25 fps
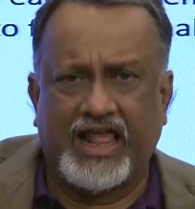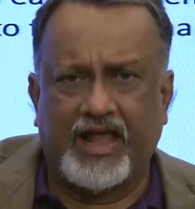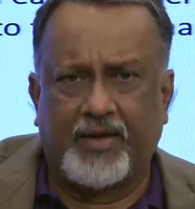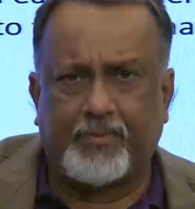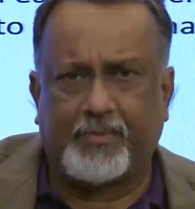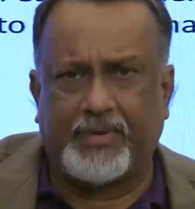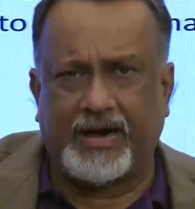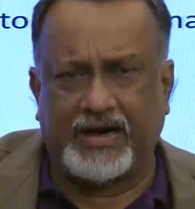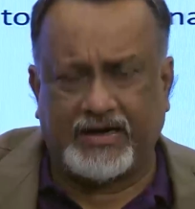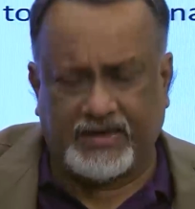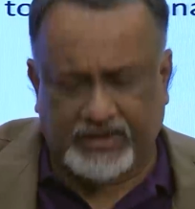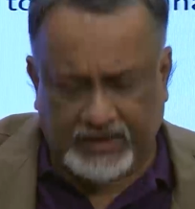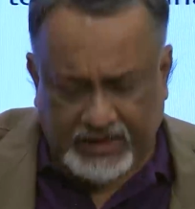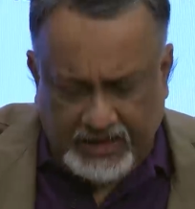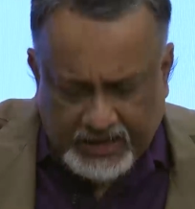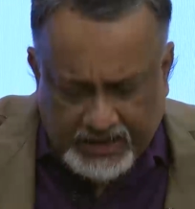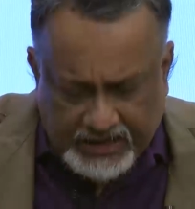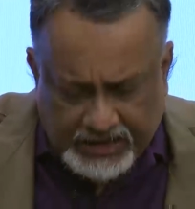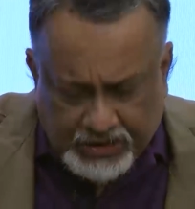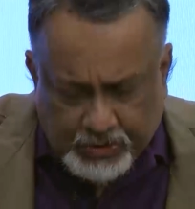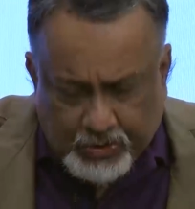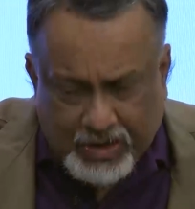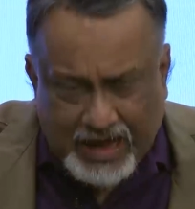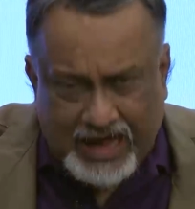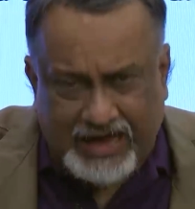but
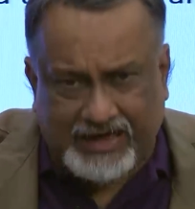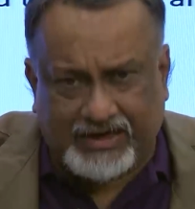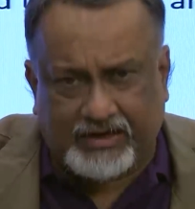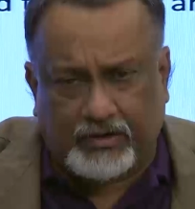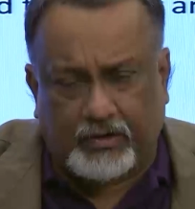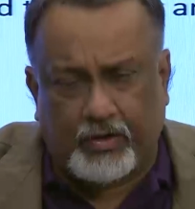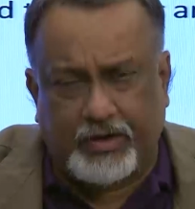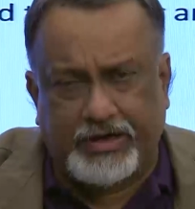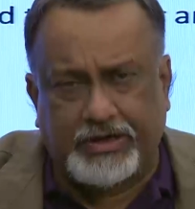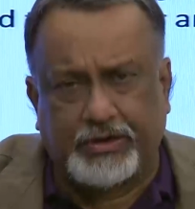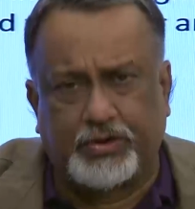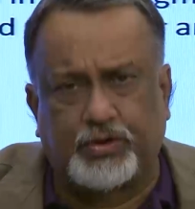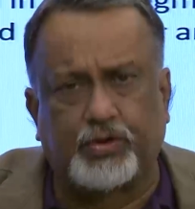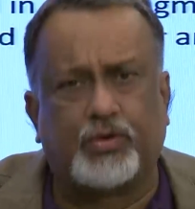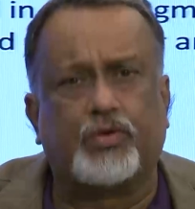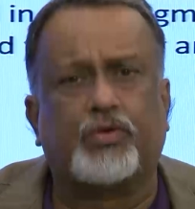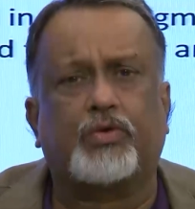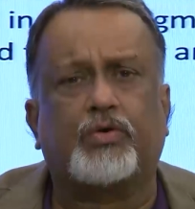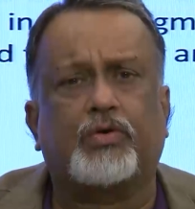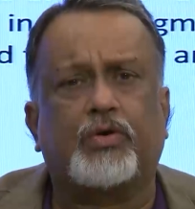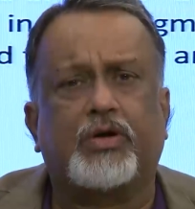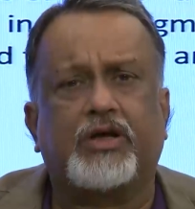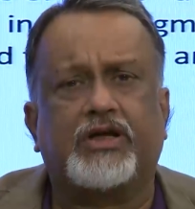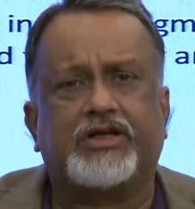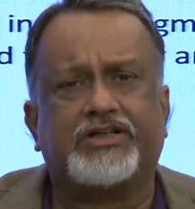you are going
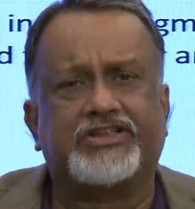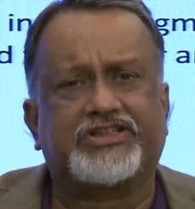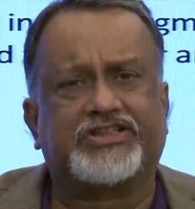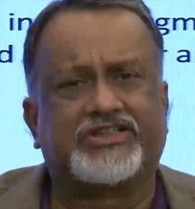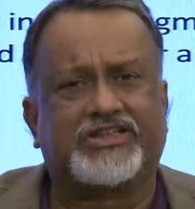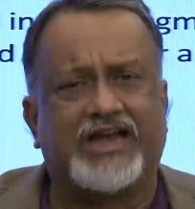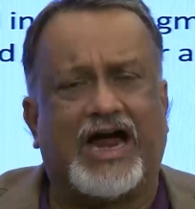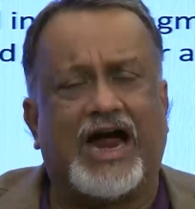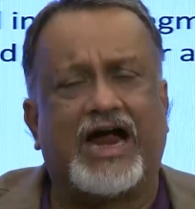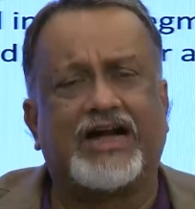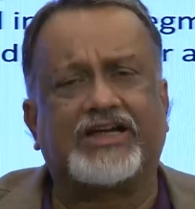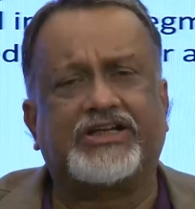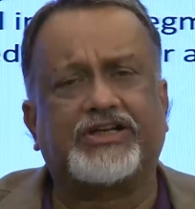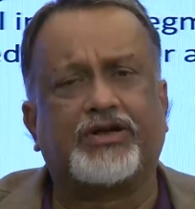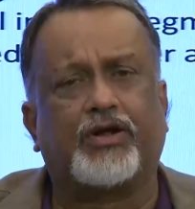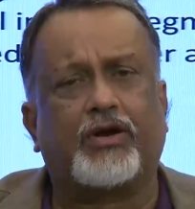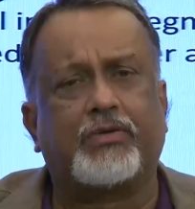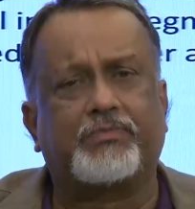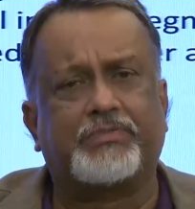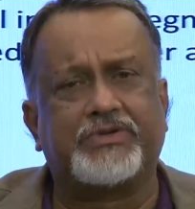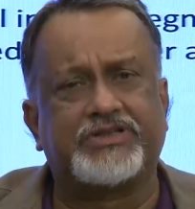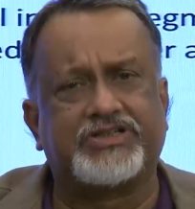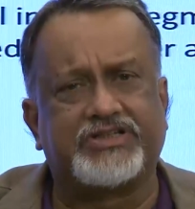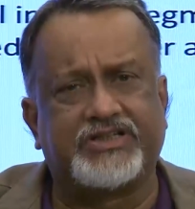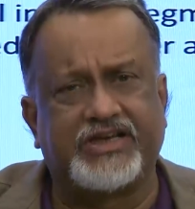to start your
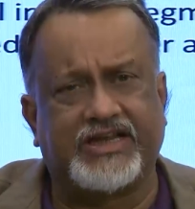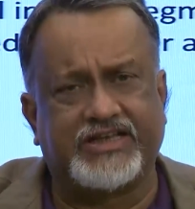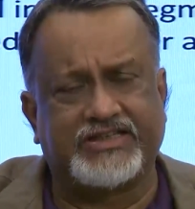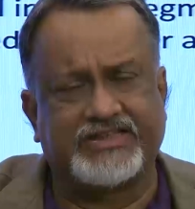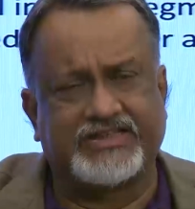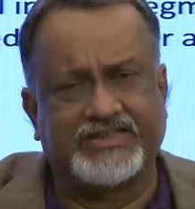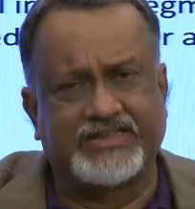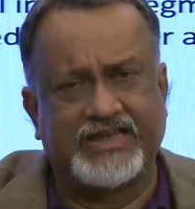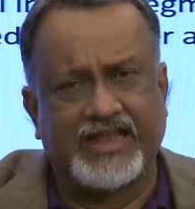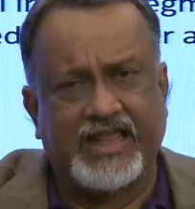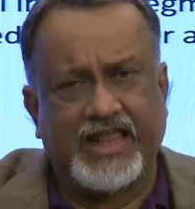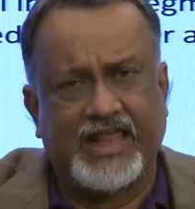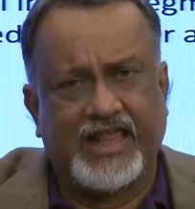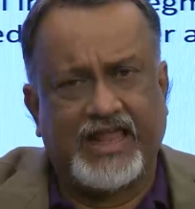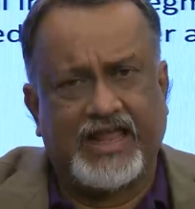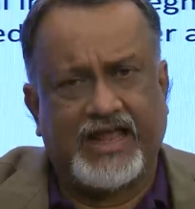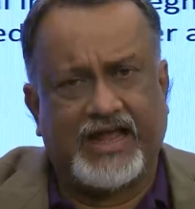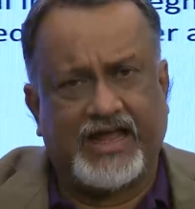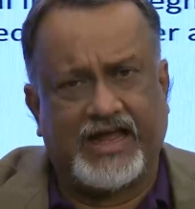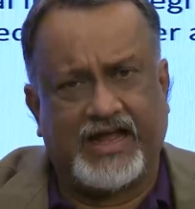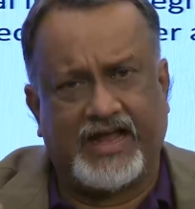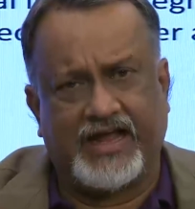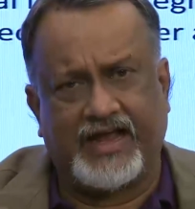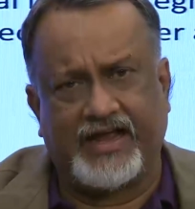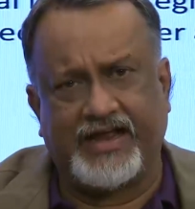business
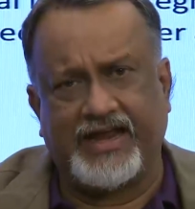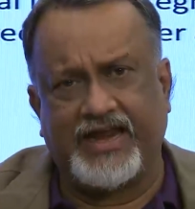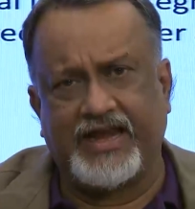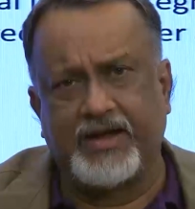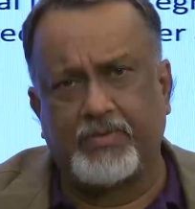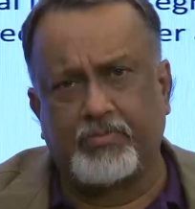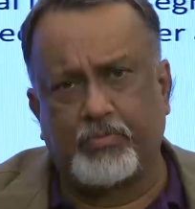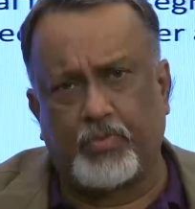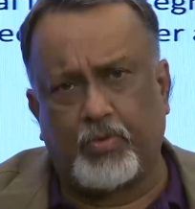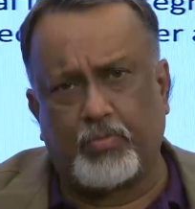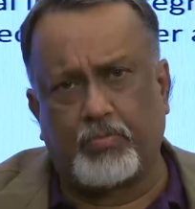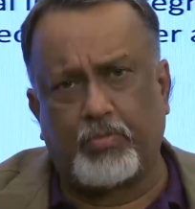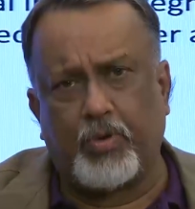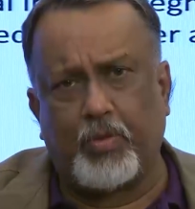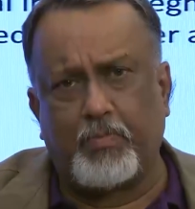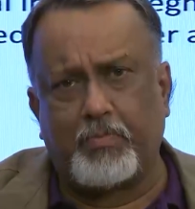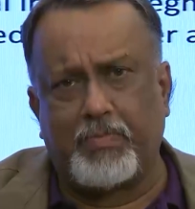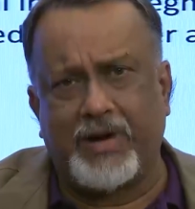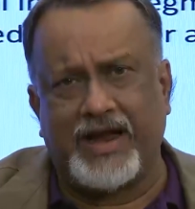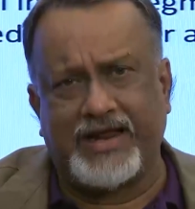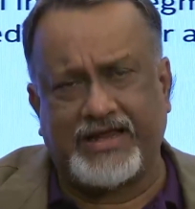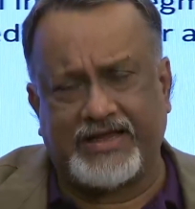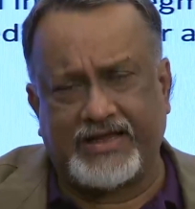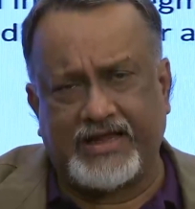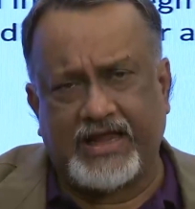in
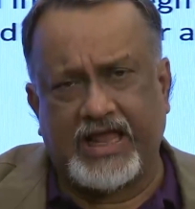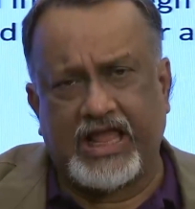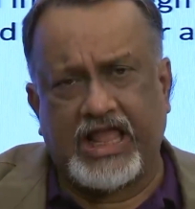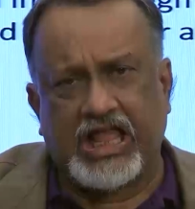Mumbai.